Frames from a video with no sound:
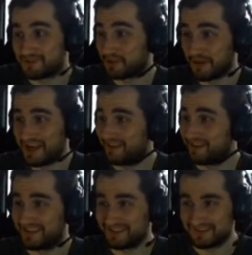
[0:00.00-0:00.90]
So I
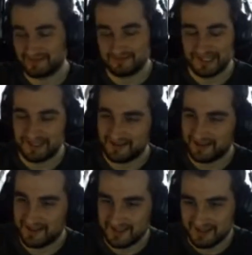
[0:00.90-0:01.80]
didn't take
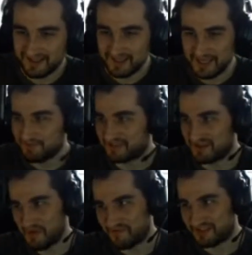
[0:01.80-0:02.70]
any game as
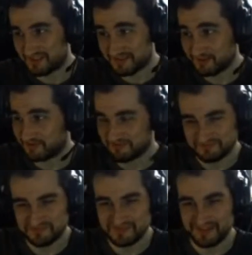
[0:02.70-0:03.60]
a reference. So
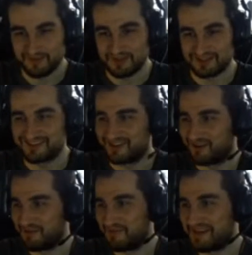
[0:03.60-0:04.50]
it was
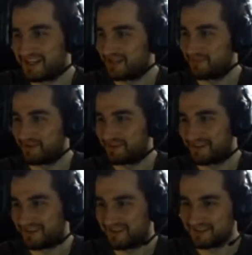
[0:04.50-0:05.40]
all made up
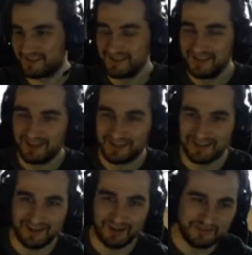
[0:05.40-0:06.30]

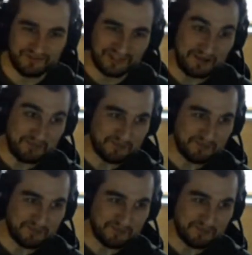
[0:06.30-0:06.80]
on the fly.